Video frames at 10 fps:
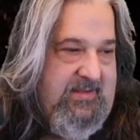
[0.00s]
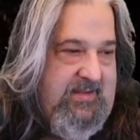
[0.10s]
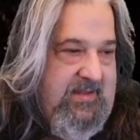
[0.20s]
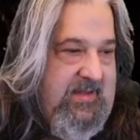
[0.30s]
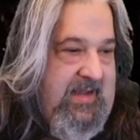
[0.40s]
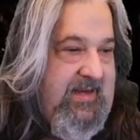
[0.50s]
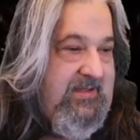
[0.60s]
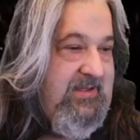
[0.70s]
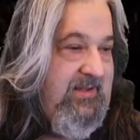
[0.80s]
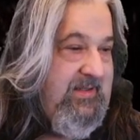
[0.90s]
get
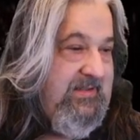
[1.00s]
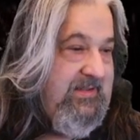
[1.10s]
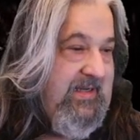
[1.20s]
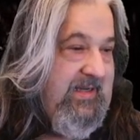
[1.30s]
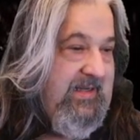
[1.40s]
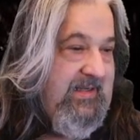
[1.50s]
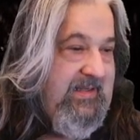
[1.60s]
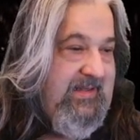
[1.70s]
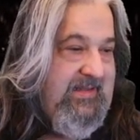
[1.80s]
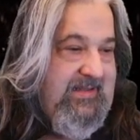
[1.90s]
into this
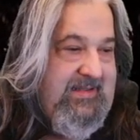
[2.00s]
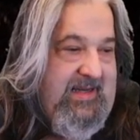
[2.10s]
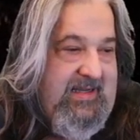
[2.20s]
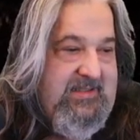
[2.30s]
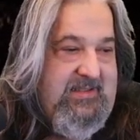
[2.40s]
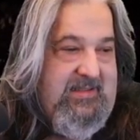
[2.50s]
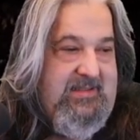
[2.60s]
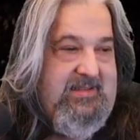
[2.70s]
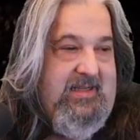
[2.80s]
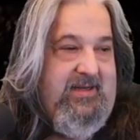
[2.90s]
this next
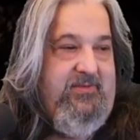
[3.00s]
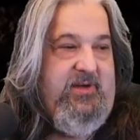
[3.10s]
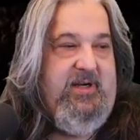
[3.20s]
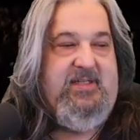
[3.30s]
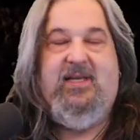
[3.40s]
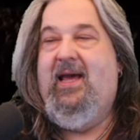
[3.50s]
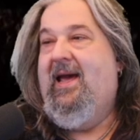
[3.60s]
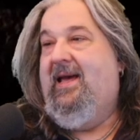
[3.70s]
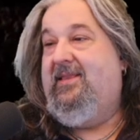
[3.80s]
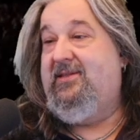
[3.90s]
set of lyrics.
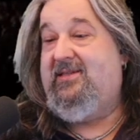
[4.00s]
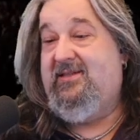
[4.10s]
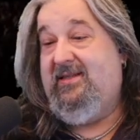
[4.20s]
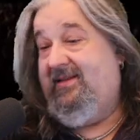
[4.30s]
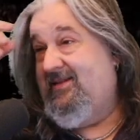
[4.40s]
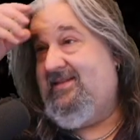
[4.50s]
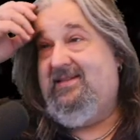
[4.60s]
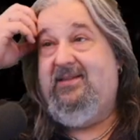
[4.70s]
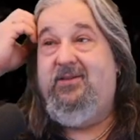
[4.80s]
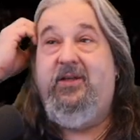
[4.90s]
This is
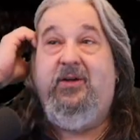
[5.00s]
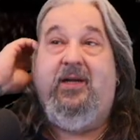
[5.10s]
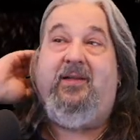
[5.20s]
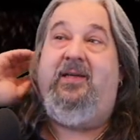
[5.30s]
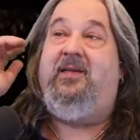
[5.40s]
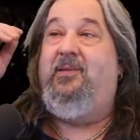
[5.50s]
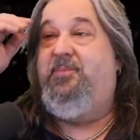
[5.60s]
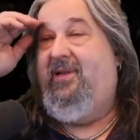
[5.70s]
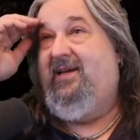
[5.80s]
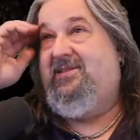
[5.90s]
a lyrically
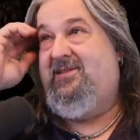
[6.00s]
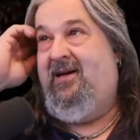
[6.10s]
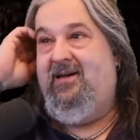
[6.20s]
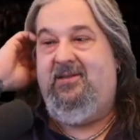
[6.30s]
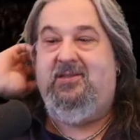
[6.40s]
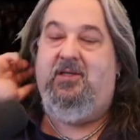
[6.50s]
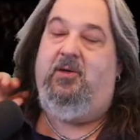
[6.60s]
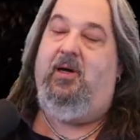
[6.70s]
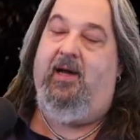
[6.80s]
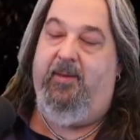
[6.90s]
complex song,
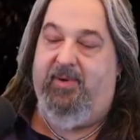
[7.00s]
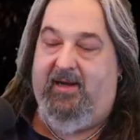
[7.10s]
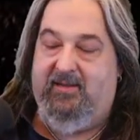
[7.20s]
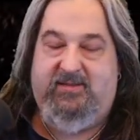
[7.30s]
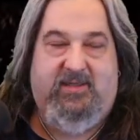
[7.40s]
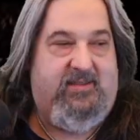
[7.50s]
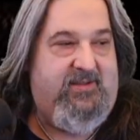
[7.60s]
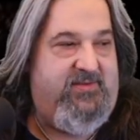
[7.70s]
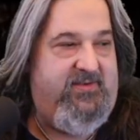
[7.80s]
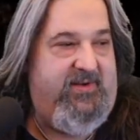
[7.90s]
so I apologize if
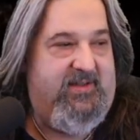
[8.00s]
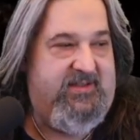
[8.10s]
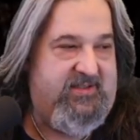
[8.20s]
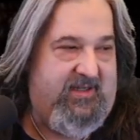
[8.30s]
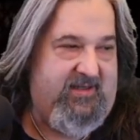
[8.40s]
you're feeling Songus